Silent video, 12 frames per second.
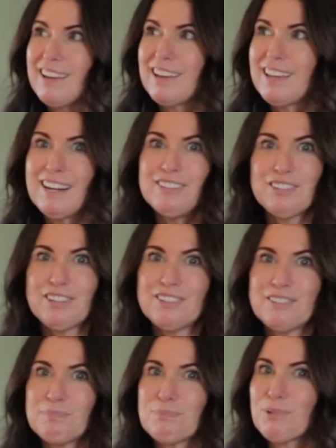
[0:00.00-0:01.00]
and I
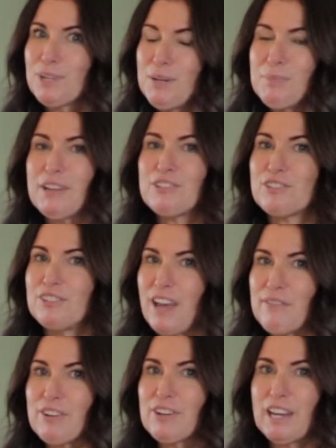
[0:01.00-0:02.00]
just pretty much
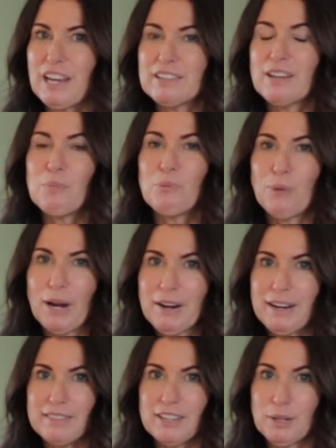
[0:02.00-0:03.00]
never end up
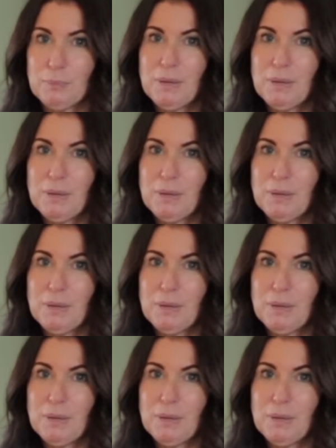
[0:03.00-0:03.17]
wearing them.